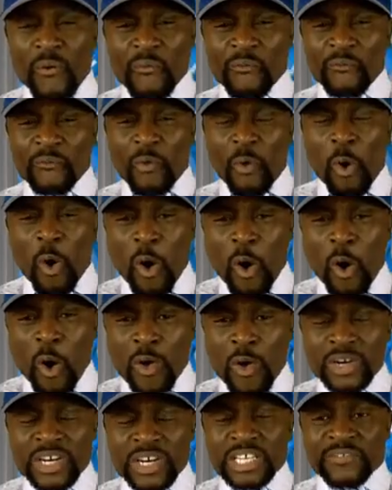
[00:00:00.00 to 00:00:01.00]
for all
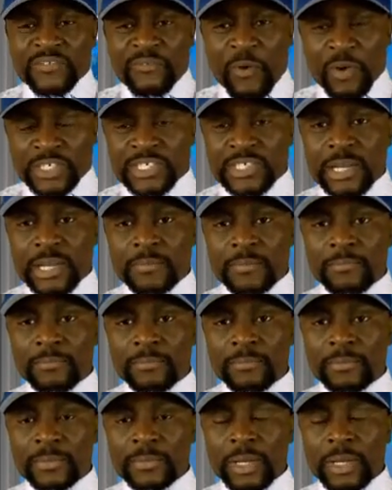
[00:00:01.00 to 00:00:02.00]
these forces them,
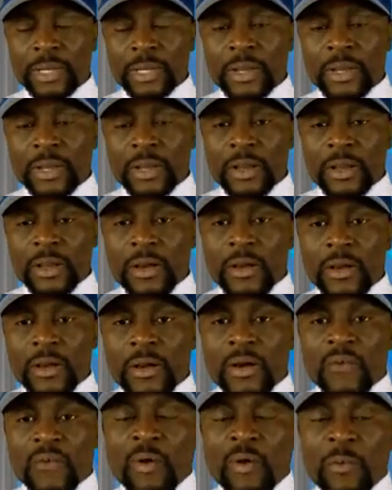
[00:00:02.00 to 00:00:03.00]
for me
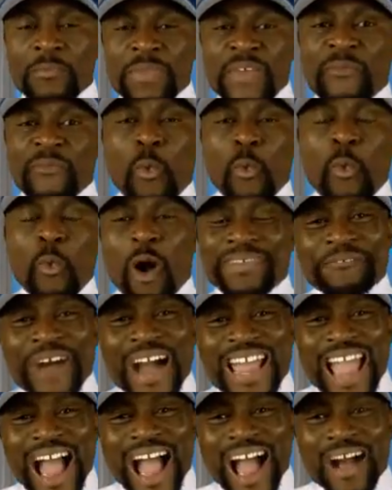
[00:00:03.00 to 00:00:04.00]
for woke up the
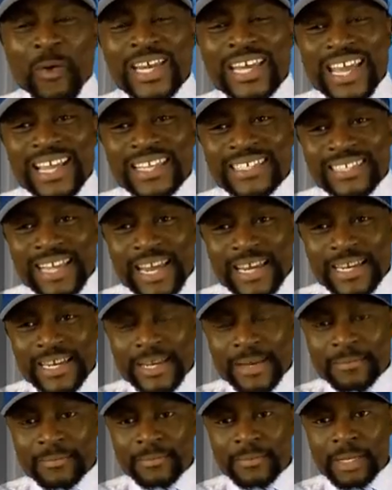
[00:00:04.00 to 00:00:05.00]
fire within inside
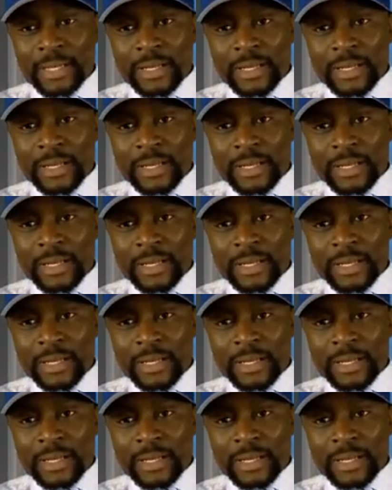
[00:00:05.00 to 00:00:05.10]
them,